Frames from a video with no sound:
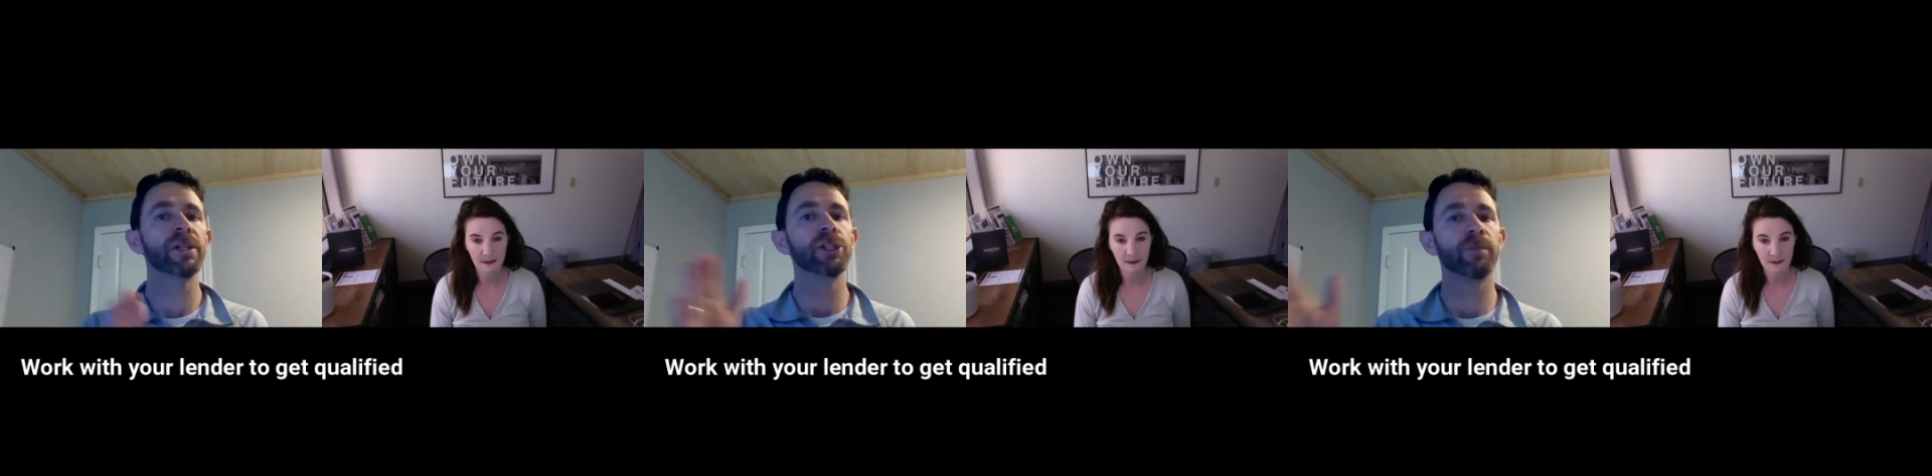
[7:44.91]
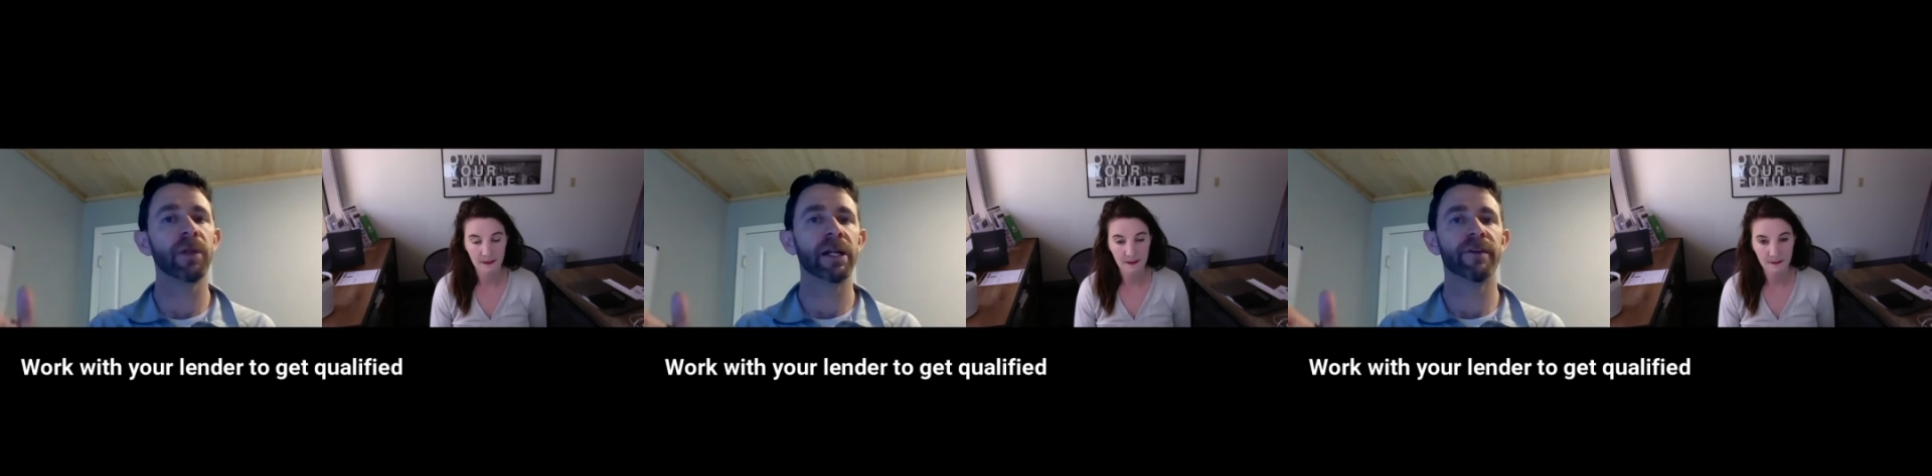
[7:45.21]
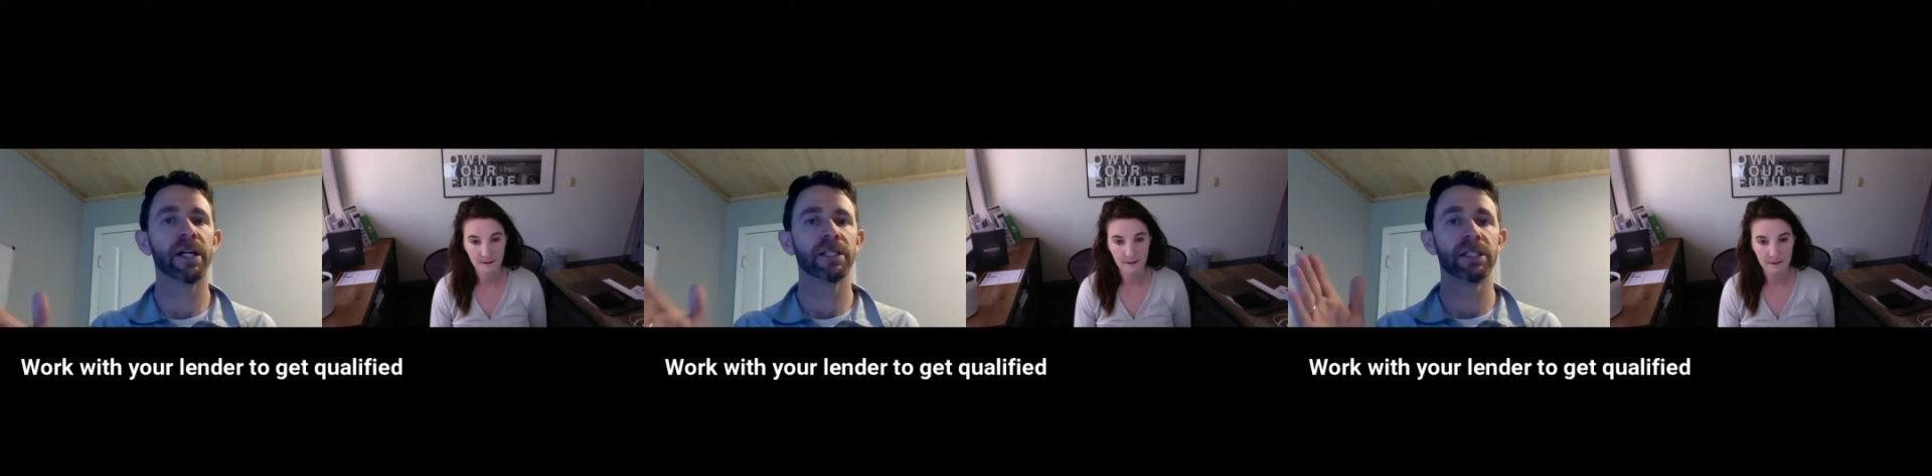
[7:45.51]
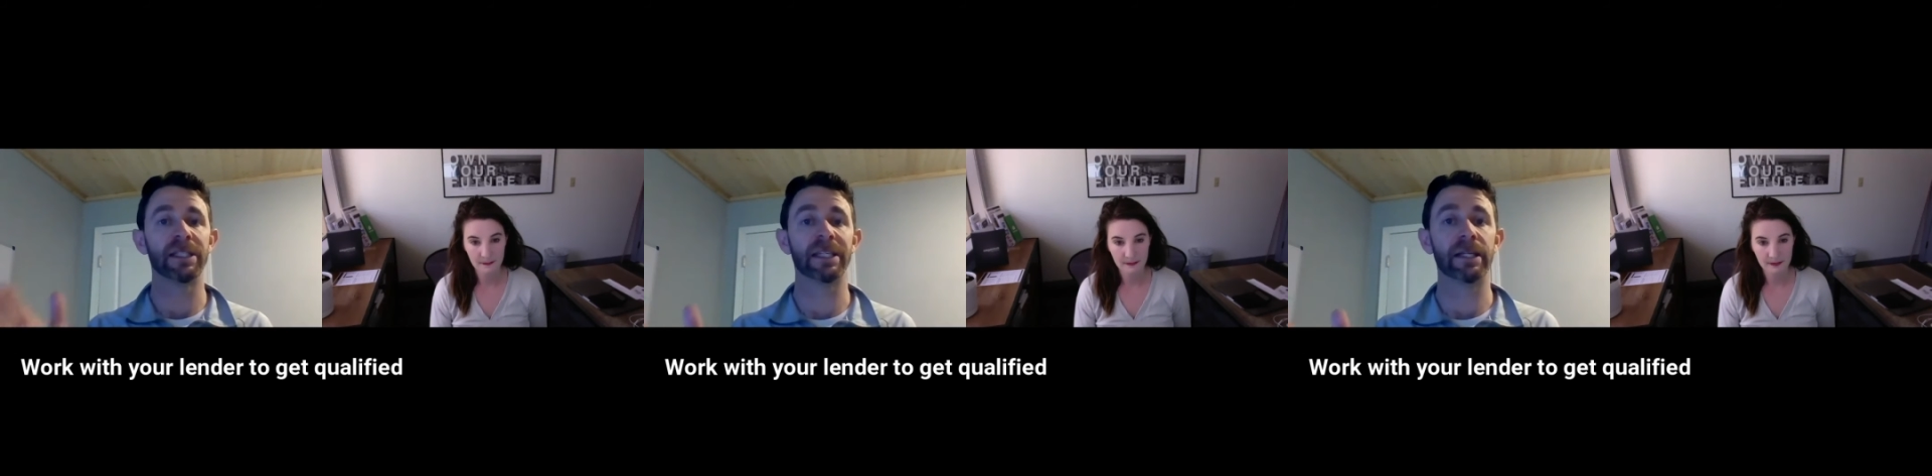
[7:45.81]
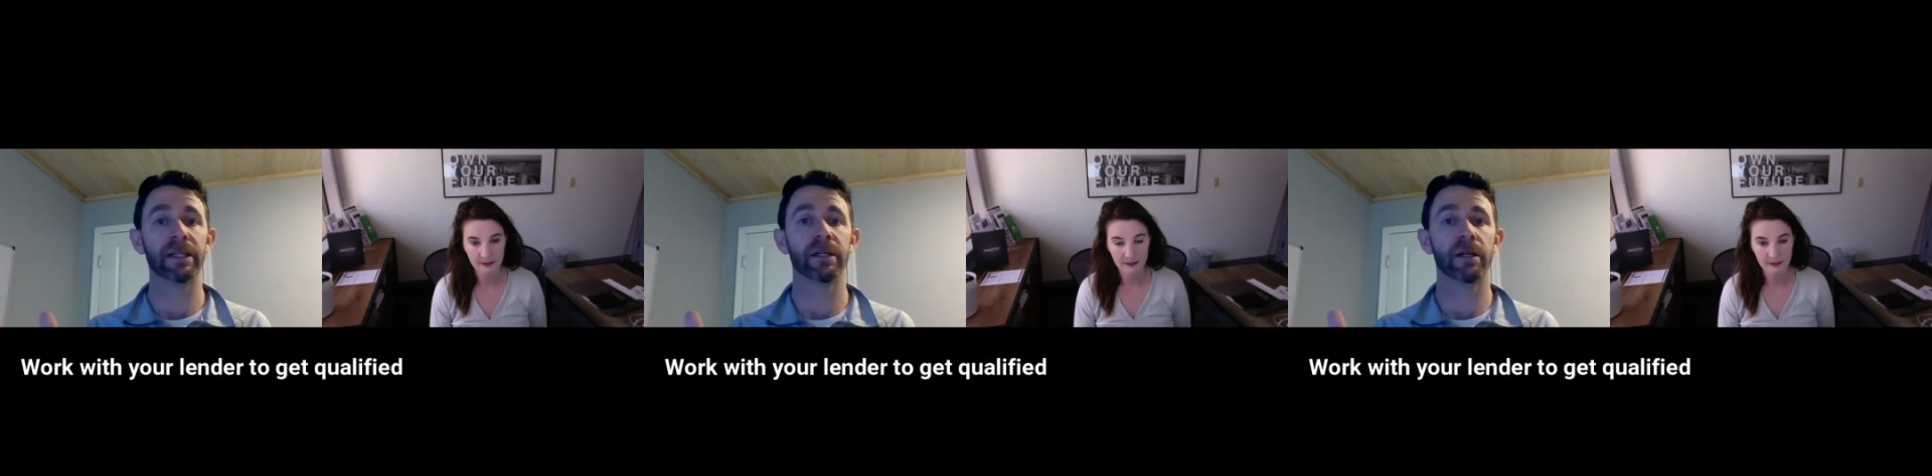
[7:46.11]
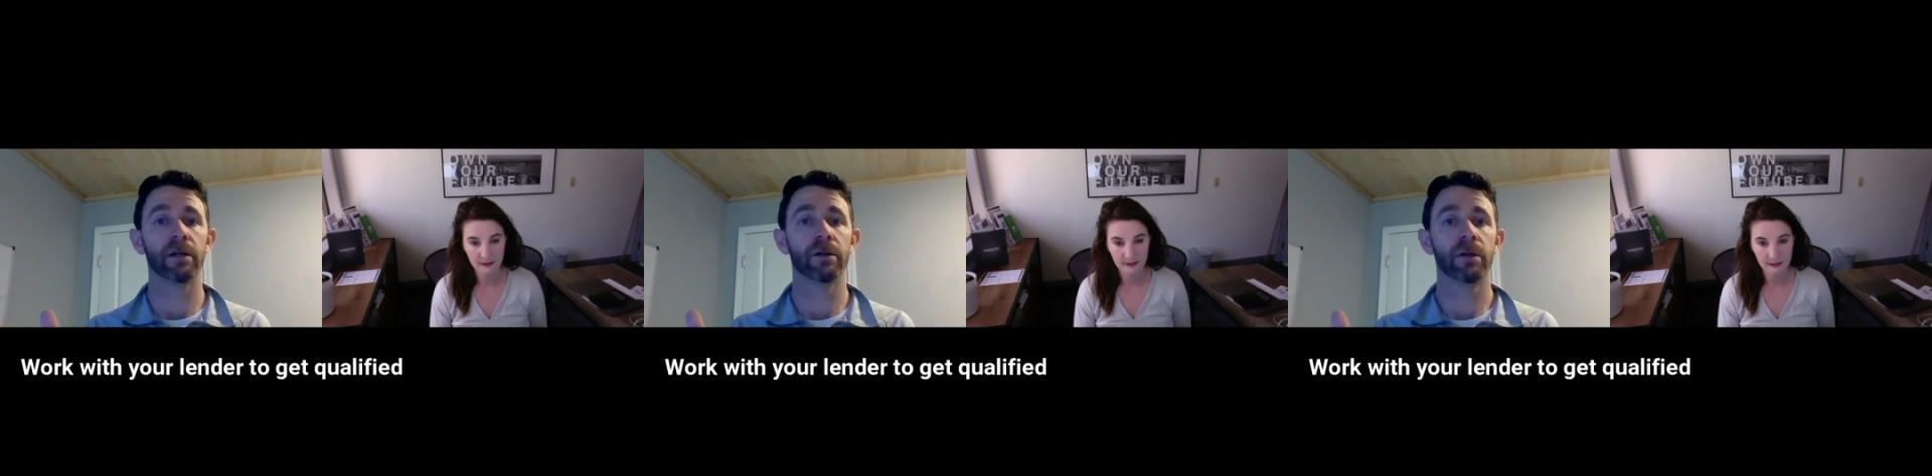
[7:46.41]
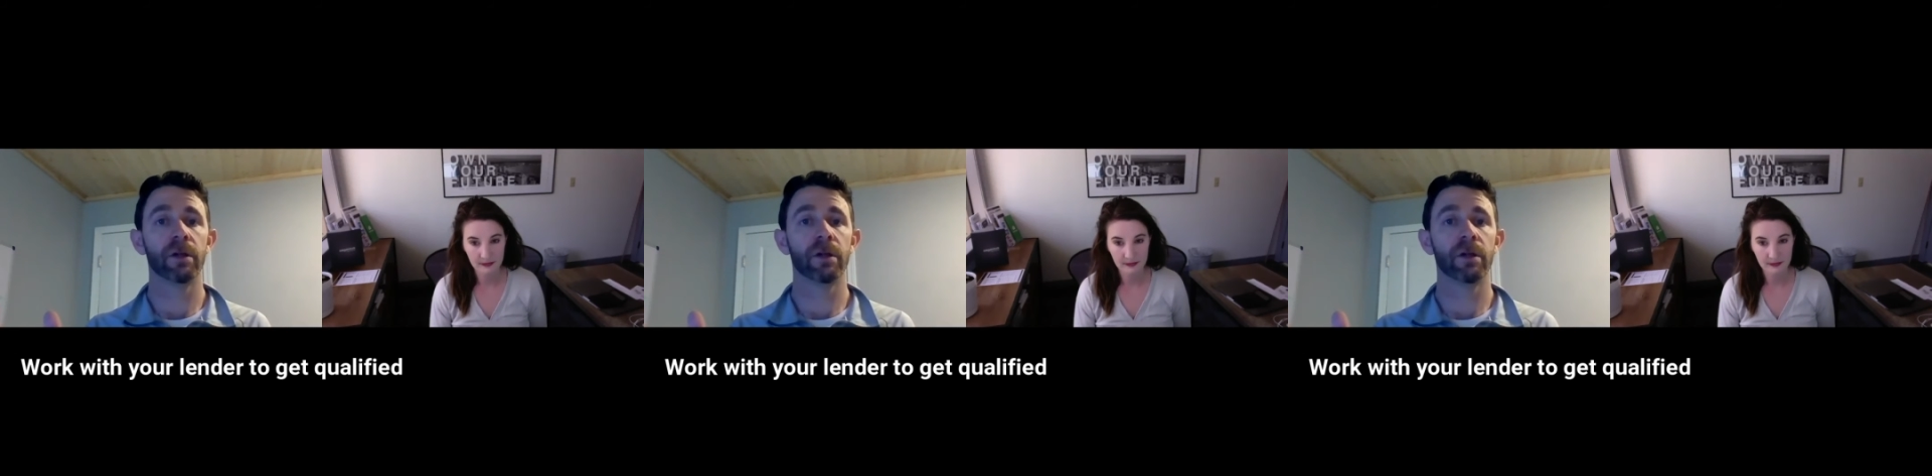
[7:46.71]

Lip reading: is your plan of action to get there?